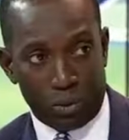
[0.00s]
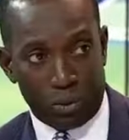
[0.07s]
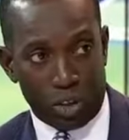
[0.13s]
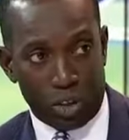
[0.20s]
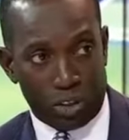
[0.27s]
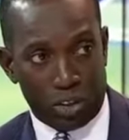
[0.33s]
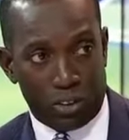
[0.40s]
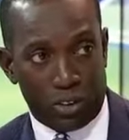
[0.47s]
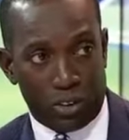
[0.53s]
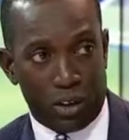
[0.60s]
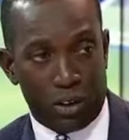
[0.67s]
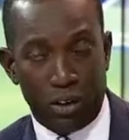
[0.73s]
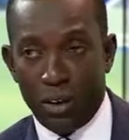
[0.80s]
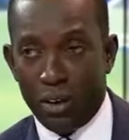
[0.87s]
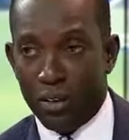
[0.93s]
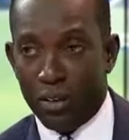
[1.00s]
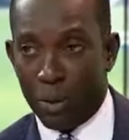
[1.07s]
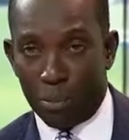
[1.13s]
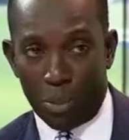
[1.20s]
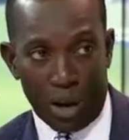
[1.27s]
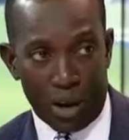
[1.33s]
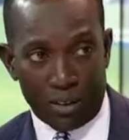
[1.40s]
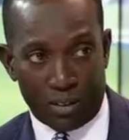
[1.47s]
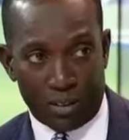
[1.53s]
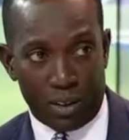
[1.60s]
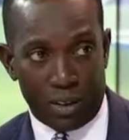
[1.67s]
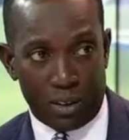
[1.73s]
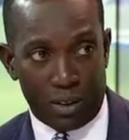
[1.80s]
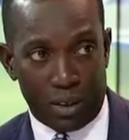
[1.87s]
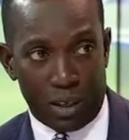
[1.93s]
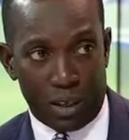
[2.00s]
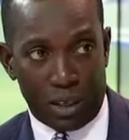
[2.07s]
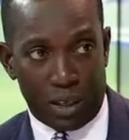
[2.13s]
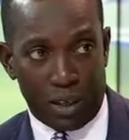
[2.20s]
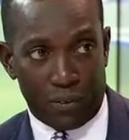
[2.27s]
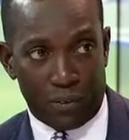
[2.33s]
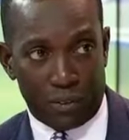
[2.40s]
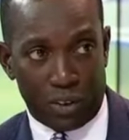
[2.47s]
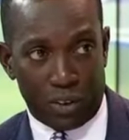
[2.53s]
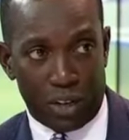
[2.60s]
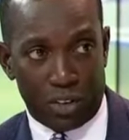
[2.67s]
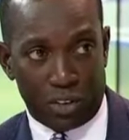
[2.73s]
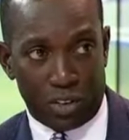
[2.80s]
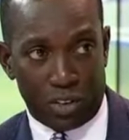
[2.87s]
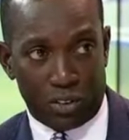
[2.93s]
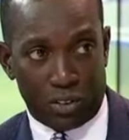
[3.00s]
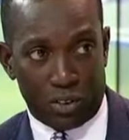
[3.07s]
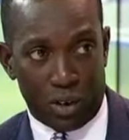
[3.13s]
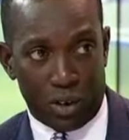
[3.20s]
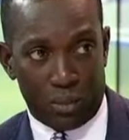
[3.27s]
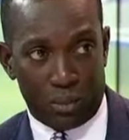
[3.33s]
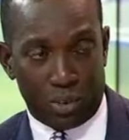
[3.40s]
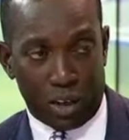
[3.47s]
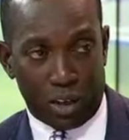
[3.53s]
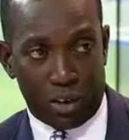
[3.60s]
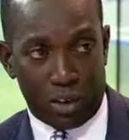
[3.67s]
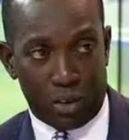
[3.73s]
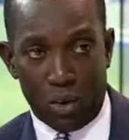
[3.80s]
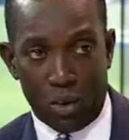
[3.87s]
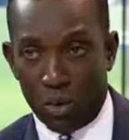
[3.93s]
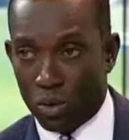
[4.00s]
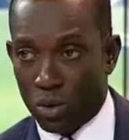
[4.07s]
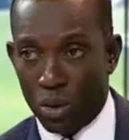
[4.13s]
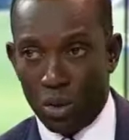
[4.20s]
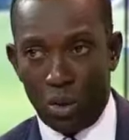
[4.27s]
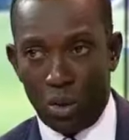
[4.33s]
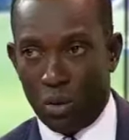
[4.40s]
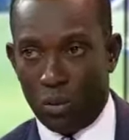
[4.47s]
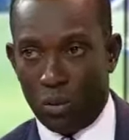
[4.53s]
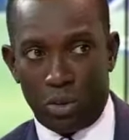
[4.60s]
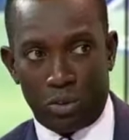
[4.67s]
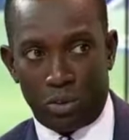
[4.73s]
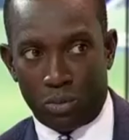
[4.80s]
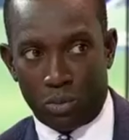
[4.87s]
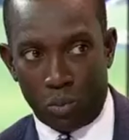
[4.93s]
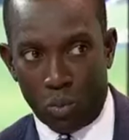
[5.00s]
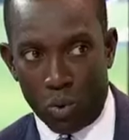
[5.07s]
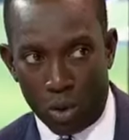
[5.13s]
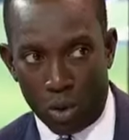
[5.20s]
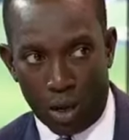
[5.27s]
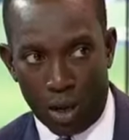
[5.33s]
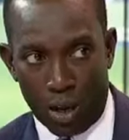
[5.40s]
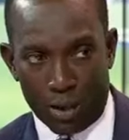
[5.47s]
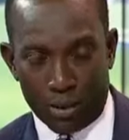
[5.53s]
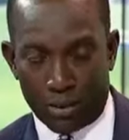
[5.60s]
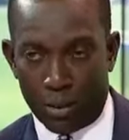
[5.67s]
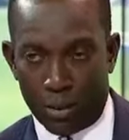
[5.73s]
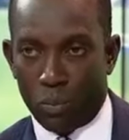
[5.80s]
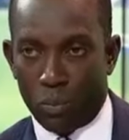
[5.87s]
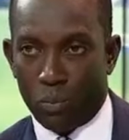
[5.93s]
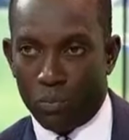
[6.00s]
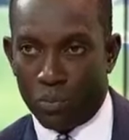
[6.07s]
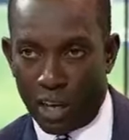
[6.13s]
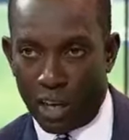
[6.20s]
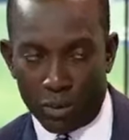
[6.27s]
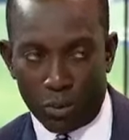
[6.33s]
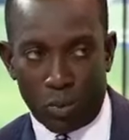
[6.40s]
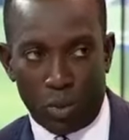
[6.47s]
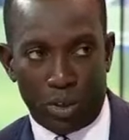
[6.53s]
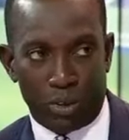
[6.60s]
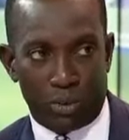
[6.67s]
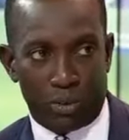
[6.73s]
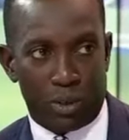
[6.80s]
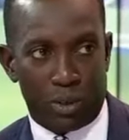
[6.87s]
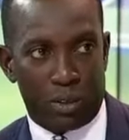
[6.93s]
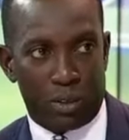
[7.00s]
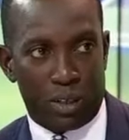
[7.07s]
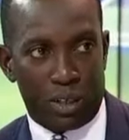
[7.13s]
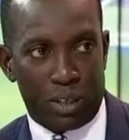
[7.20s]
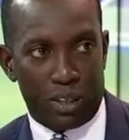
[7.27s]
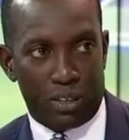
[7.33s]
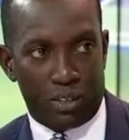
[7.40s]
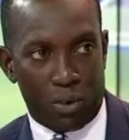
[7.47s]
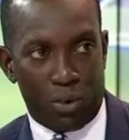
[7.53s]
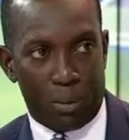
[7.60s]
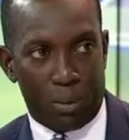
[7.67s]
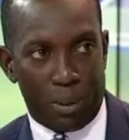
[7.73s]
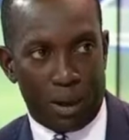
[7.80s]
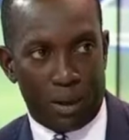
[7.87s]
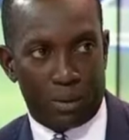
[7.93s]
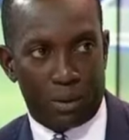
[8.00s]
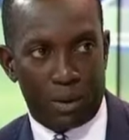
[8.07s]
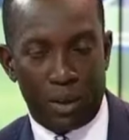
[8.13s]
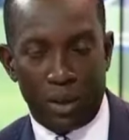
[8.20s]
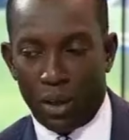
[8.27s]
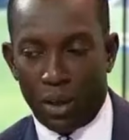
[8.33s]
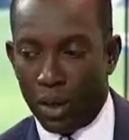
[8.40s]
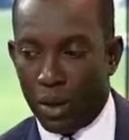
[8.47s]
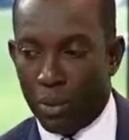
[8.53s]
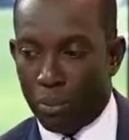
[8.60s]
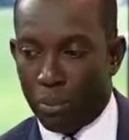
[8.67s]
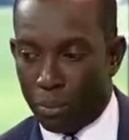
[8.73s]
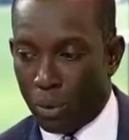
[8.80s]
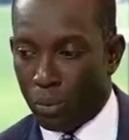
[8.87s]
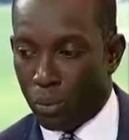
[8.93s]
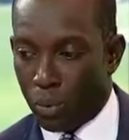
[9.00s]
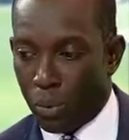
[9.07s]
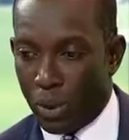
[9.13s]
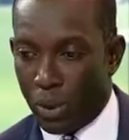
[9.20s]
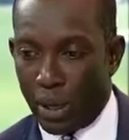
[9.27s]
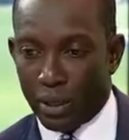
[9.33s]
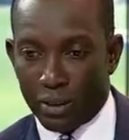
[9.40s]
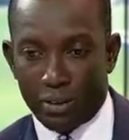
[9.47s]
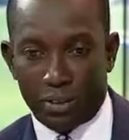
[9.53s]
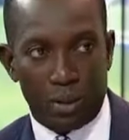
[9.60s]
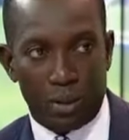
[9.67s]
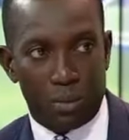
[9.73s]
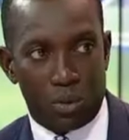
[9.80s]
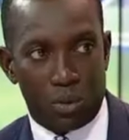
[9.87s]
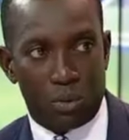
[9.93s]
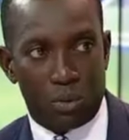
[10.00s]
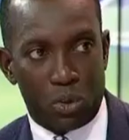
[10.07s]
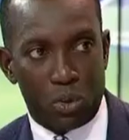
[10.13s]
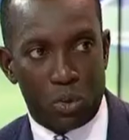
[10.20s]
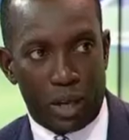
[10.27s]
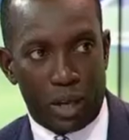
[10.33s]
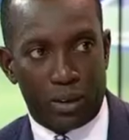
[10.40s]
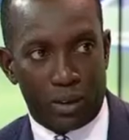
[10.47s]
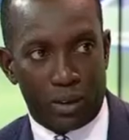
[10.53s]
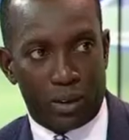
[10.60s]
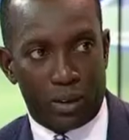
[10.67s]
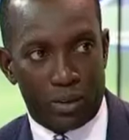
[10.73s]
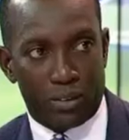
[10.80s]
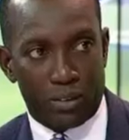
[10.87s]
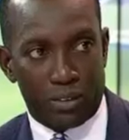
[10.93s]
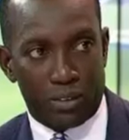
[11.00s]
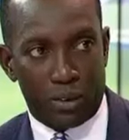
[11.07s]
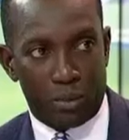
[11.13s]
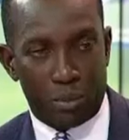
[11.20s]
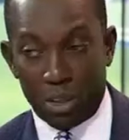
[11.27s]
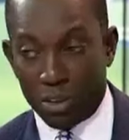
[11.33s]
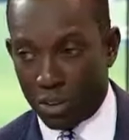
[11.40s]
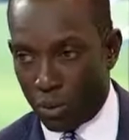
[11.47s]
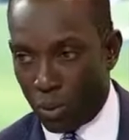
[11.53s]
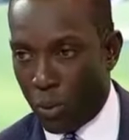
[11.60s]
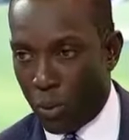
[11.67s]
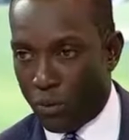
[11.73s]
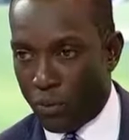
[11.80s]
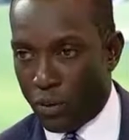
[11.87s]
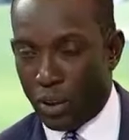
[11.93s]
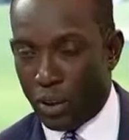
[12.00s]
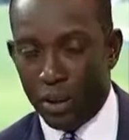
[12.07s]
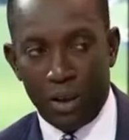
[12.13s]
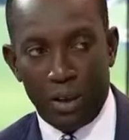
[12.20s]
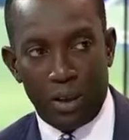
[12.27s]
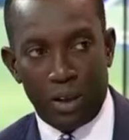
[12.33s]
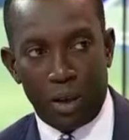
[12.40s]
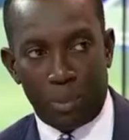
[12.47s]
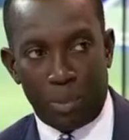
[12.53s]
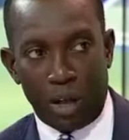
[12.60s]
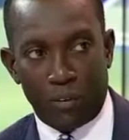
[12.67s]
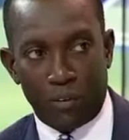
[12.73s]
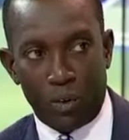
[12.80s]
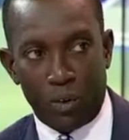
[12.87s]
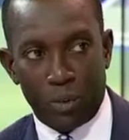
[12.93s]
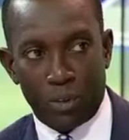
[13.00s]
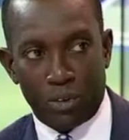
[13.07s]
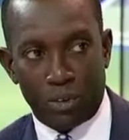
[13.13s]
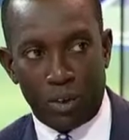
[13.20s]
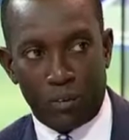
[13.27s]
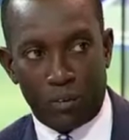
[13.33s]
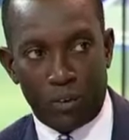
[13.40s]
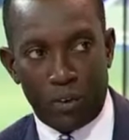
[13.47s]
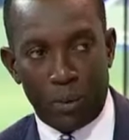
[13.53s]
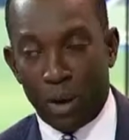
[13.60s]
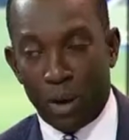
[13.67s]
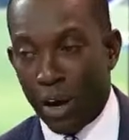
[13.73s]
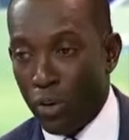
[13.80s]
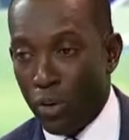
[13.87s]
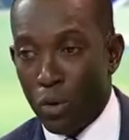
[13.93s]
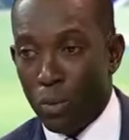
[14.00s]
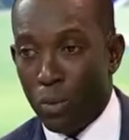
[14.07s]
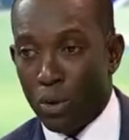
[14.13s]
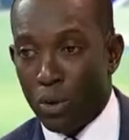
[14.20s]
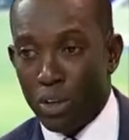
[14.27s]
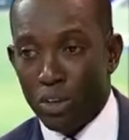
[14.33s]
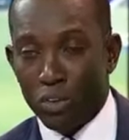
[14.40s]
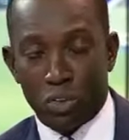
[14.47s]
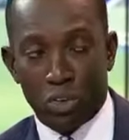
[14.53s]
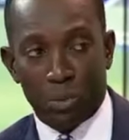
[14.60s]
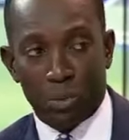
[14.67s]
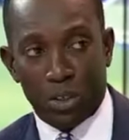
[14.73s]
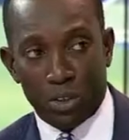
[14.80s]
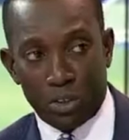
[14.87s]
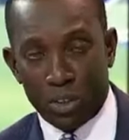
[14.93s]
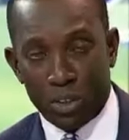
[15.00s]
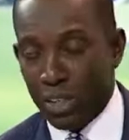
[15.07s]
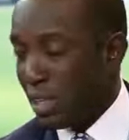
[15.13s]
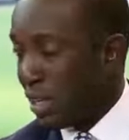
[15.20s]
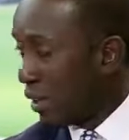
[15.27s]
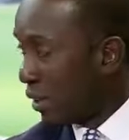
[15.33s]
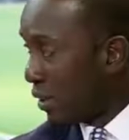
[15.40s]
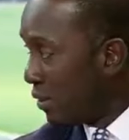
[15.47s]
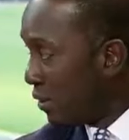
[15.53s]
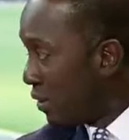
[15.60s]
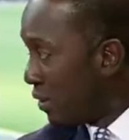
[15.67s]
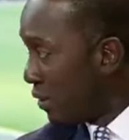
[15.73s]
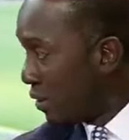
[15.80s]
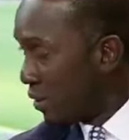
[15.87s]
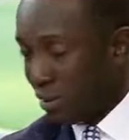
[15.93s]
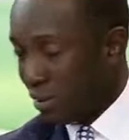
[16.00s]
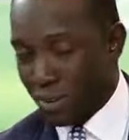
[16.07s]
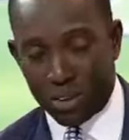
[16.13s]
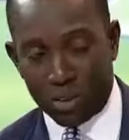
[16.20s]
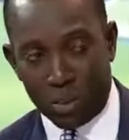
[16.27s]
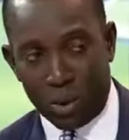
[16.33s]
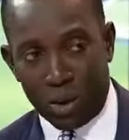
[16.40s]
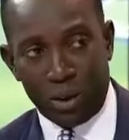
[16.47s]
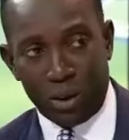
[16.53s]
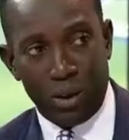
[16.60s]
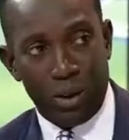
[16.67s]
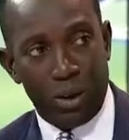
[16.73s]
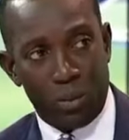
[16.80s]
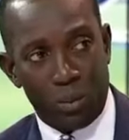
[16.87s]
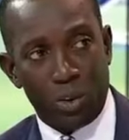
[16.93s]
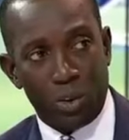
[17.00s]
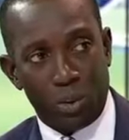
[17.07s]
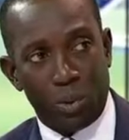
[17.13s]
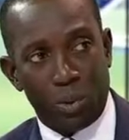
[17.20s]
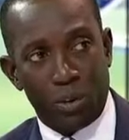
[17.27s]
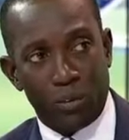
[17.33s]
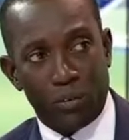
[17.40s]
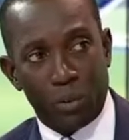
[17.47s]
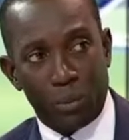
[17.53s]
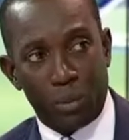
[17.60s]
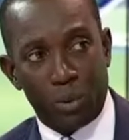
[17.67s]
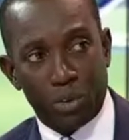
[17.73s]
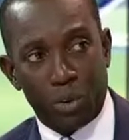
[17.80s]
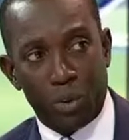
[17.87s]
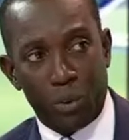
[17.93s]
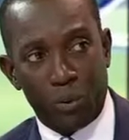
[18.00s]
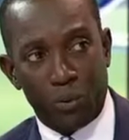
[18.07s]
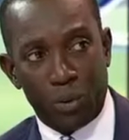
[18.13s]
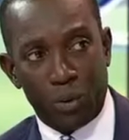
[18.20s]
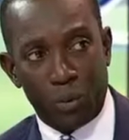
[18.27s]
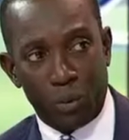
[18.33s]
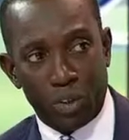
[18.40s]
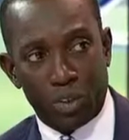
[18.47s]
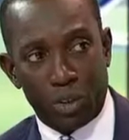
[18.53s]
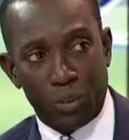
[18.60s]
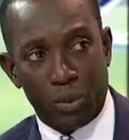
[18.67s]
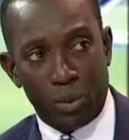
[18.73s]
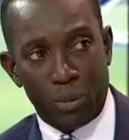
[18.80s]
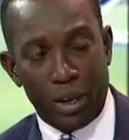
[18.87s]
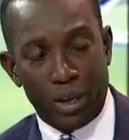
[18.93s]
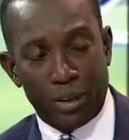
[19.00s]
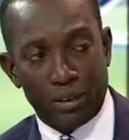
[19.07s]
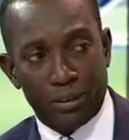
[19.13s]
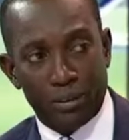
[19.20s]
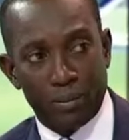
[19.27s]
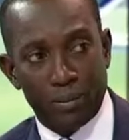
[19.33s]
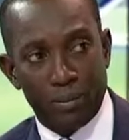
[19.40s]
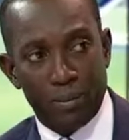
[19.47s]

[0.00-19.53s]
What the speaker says: Rushy said, the pass that he gave for Sanchez's second goal was world class, and that's what he's all about. But we would like to see him do that on a consistent basis, and hopefully the platform is set for him, and no more injuries, because you need that consistency as well when you're playing football. So hopefully I wish him all the best.